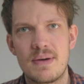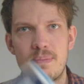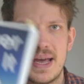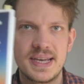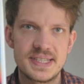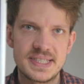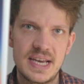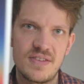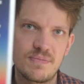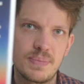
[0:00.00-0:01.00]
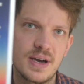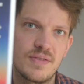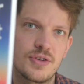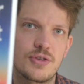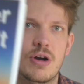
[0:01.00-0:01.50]
Play It Safe by
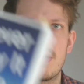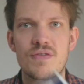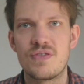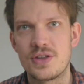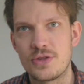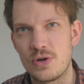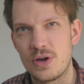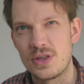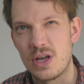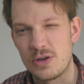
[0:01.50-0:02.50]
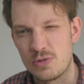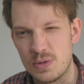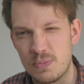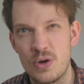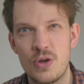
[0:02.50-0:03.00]
photographer turned
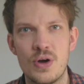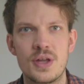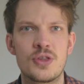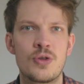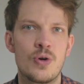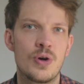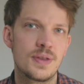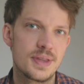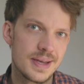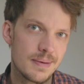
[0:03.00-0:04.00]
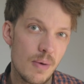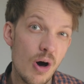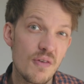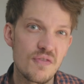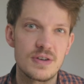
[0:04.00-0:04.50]
entrepreneur turned
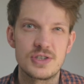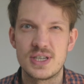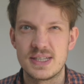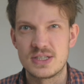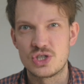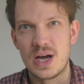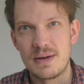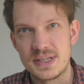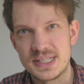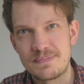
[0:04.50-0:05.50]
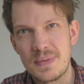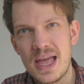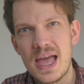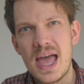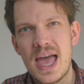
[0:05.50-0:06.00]
author Jarvis.
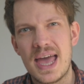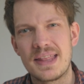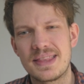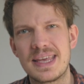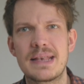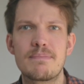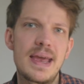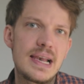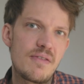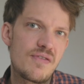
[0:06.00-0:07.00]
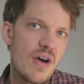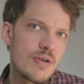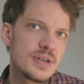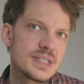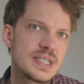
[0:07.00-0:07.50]
And it mainly
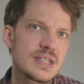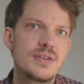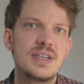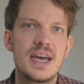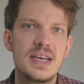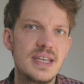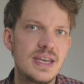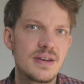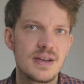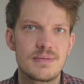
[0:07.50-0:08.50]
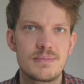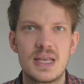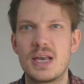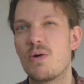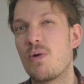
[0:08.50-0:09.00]
focuses on the idea that
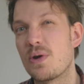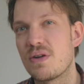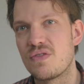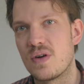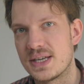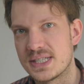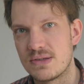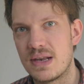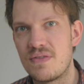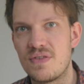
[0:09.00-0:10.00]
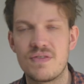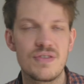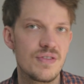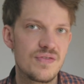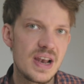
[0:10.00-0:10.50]
in order for us to live a
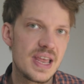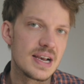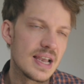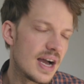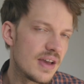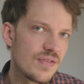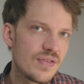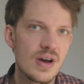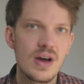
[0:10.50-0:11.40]
fulfilling life,